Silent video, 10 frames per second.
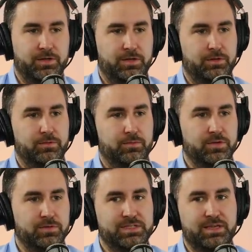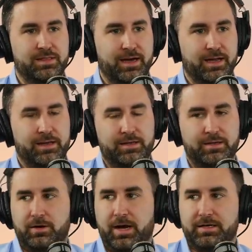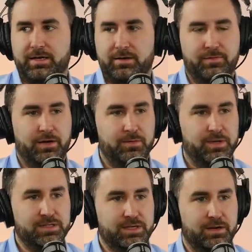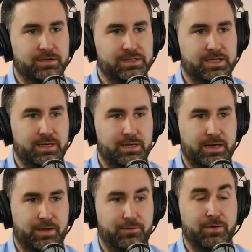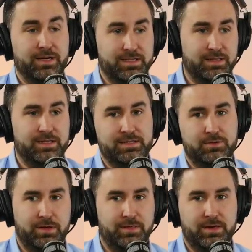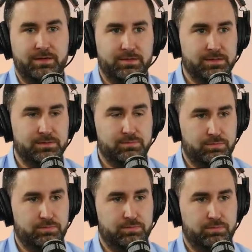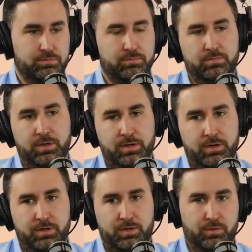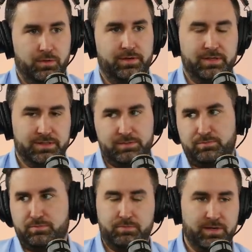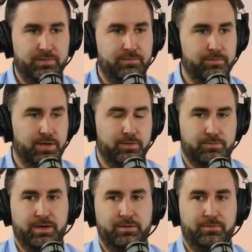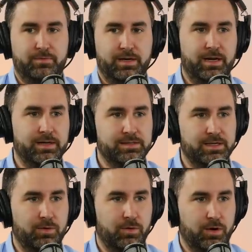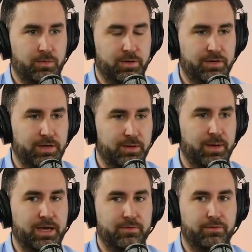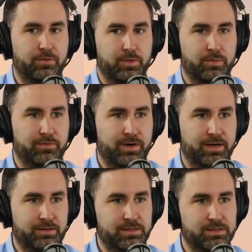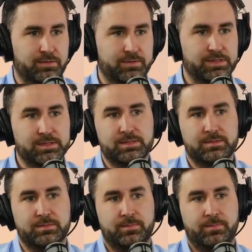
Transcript: do you do you see that interacting in value based care to say if you guys hit these three things, you're in this eh, you know kind of enhanced network where you can get paid for providing these services?